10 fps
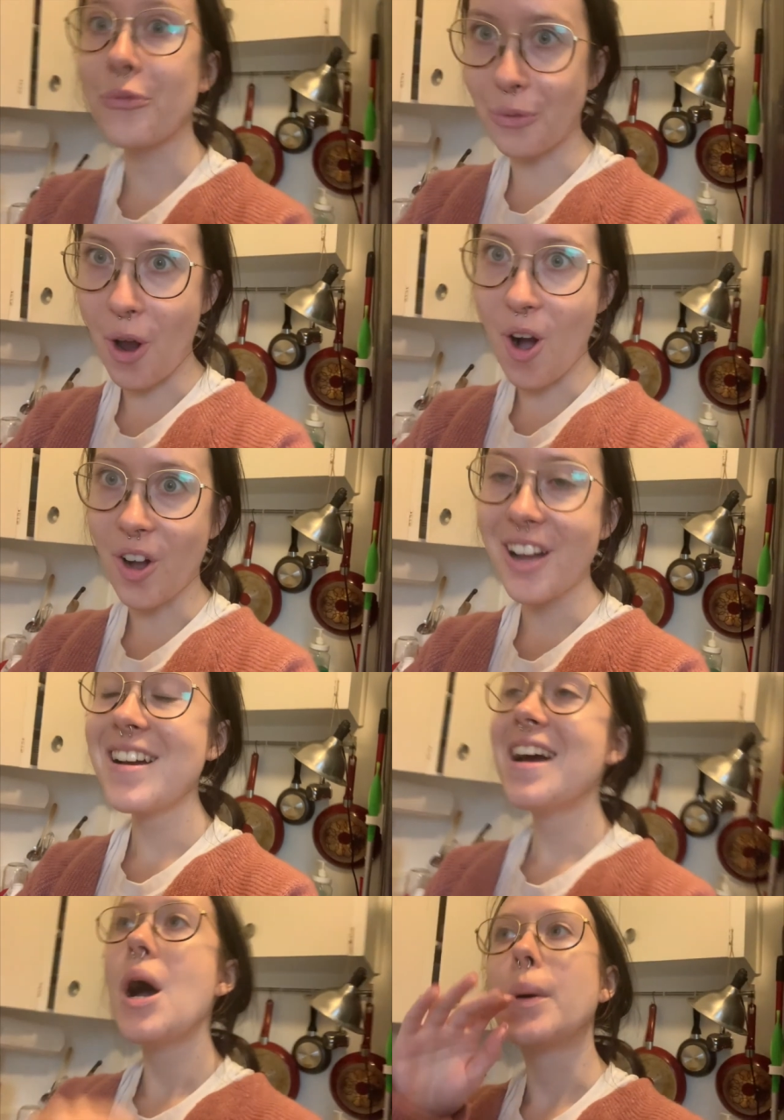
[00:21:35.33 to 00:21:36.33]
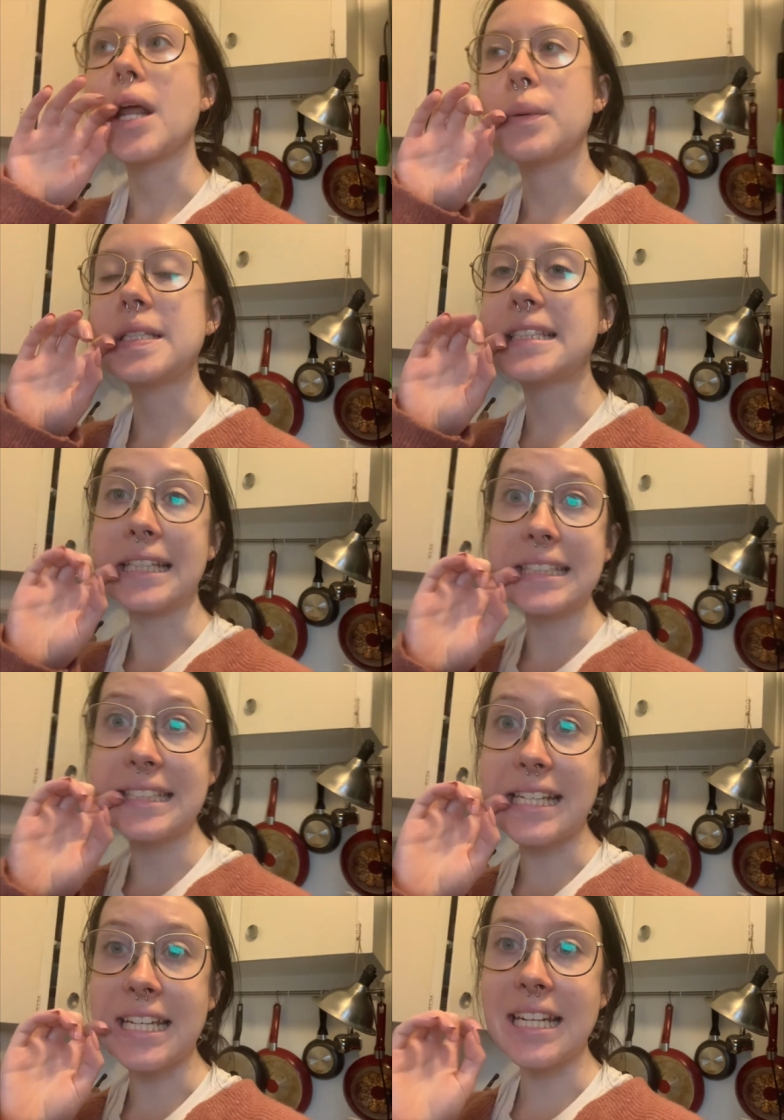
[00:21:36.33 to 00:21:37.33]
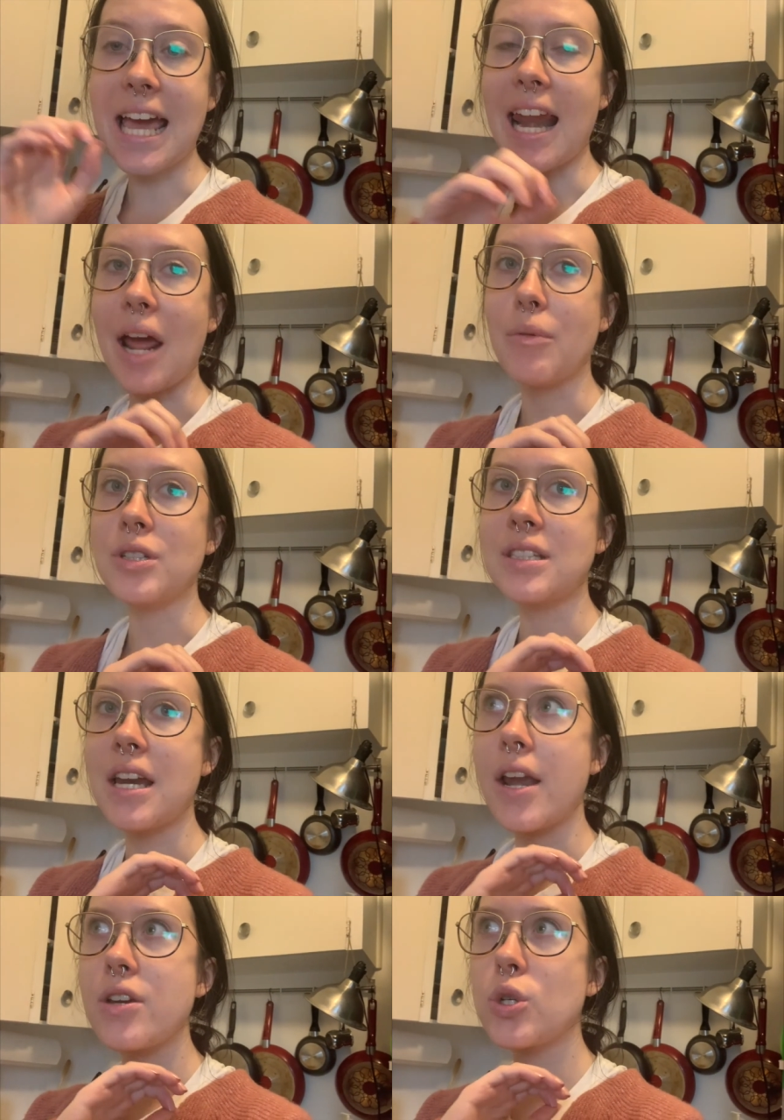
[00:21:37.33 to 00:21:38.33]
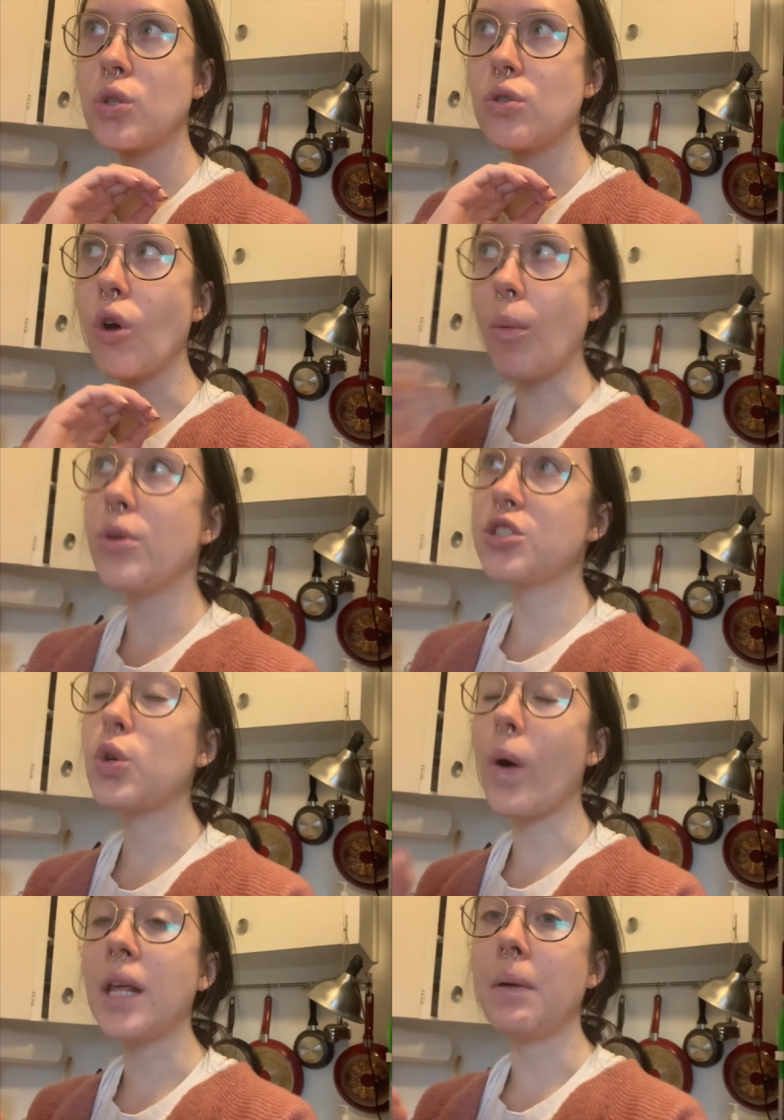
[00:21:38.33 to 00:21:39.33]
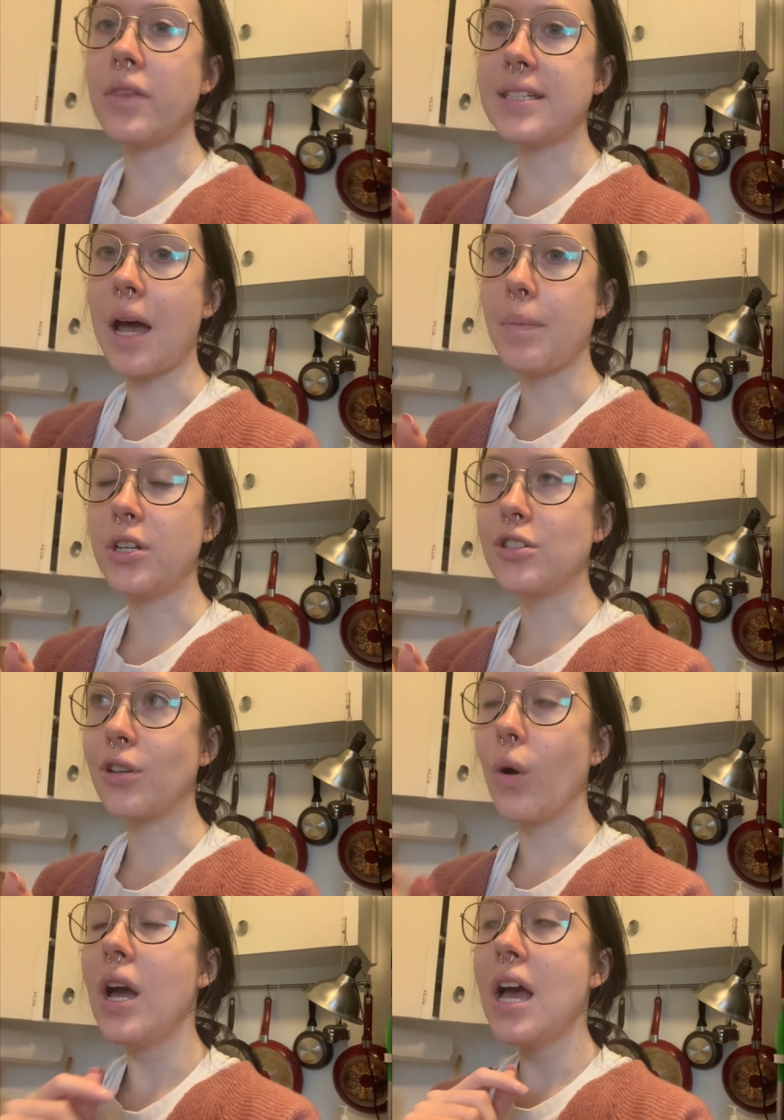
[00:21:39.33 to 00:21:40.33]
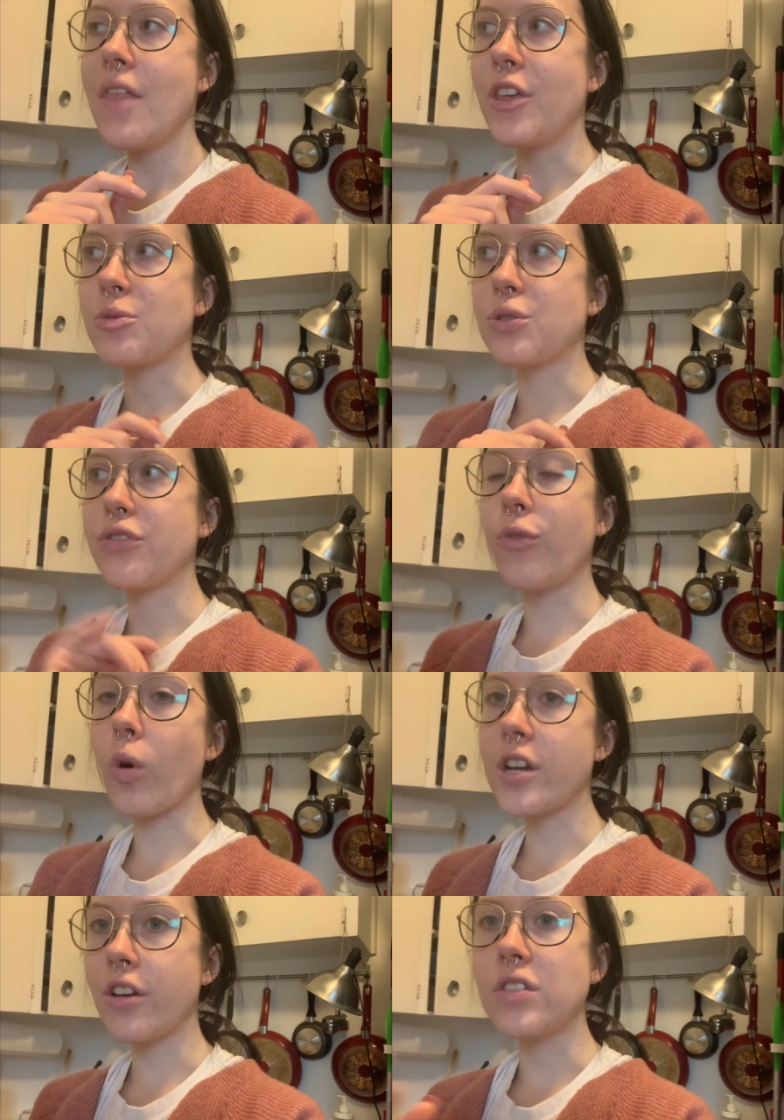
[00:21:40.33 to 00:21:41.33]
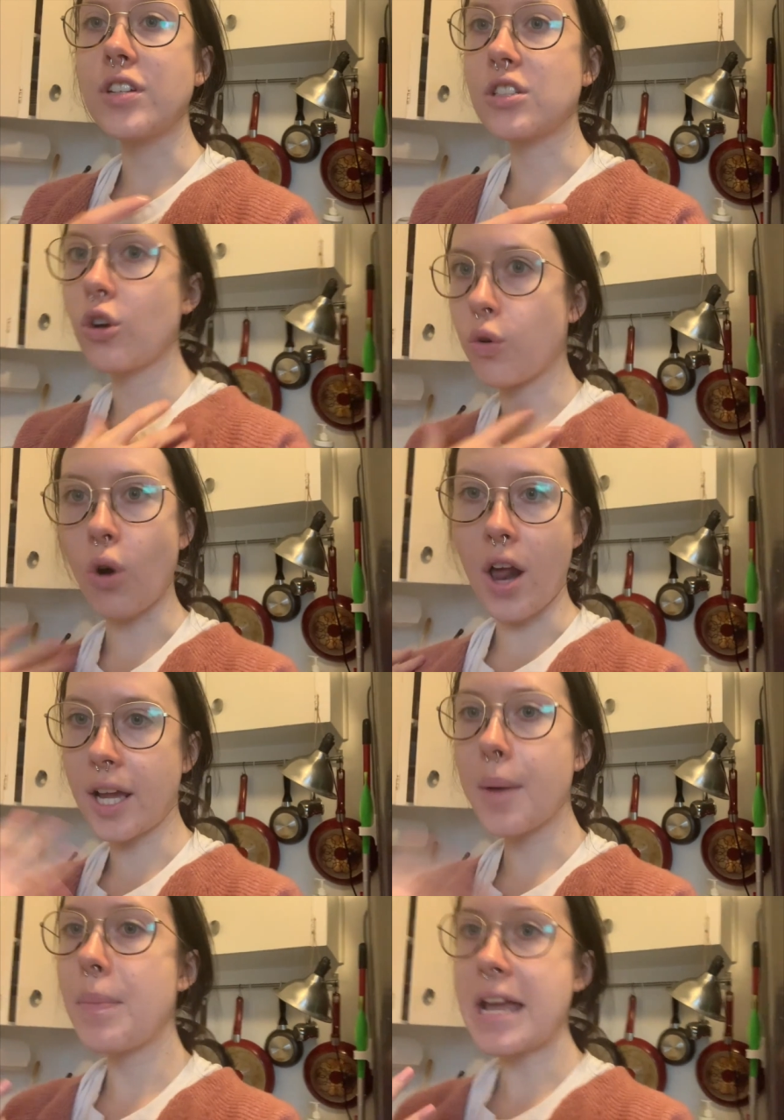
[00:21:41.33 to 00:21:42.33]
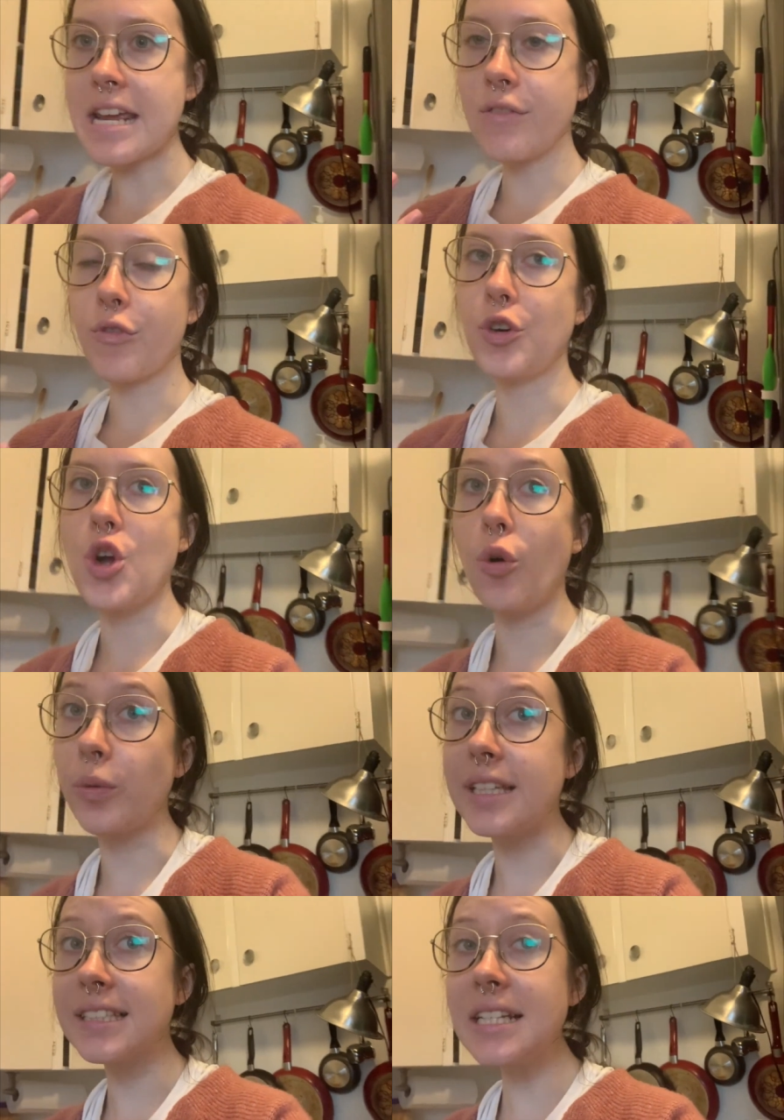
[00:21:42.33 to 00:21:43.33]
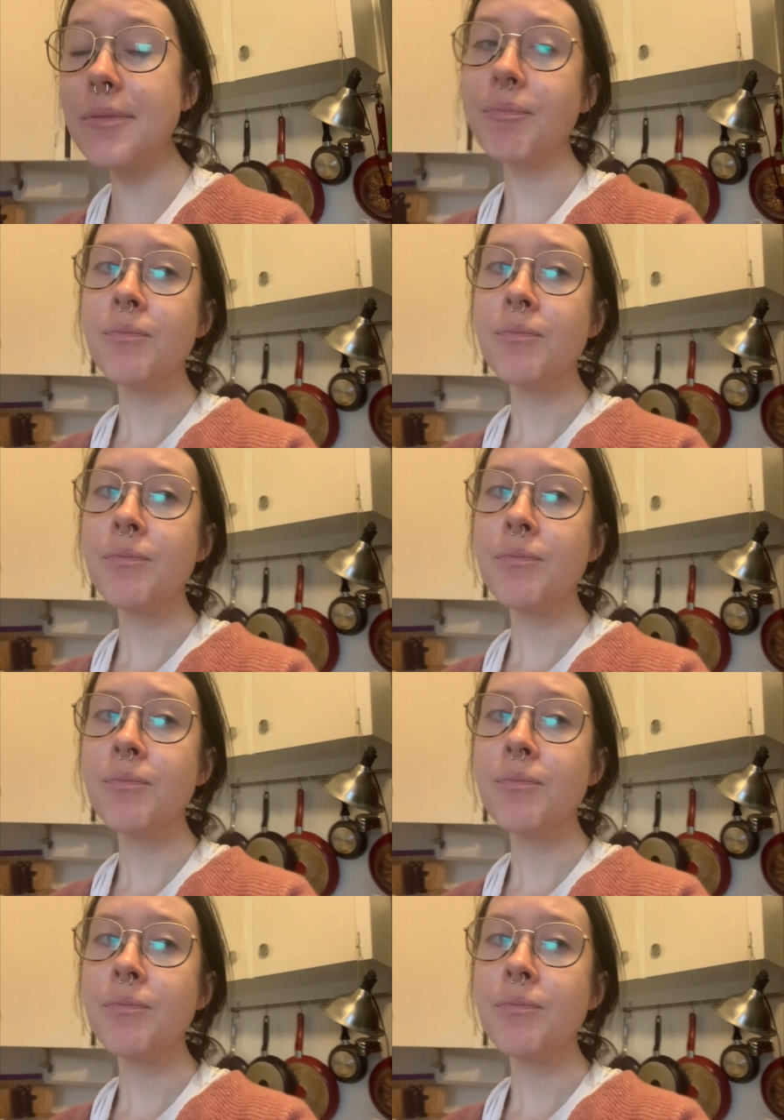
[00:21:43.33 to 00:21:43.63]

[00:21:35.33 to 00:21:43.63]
wrong when I was 16, and I was almost 20 when this happened. So this was 4 years of just chronic pain for no reason.